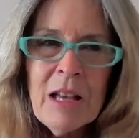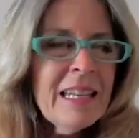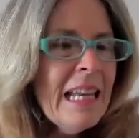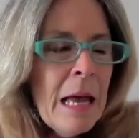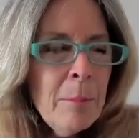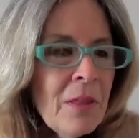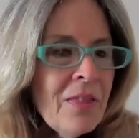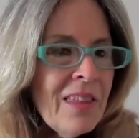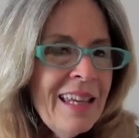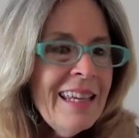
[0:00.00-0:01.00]
and
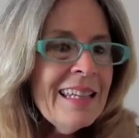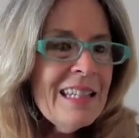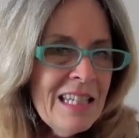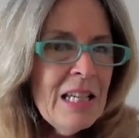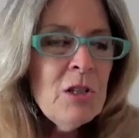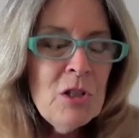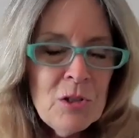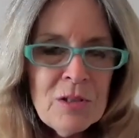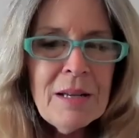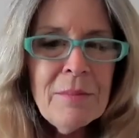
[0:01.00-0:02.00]
empathy. It teaches
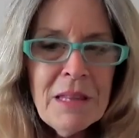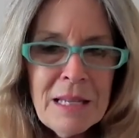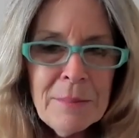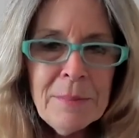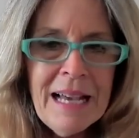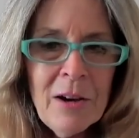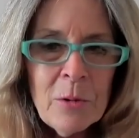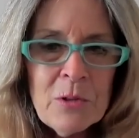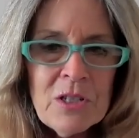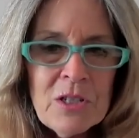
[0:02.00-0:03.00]
you something
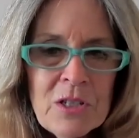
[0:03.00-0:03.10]
about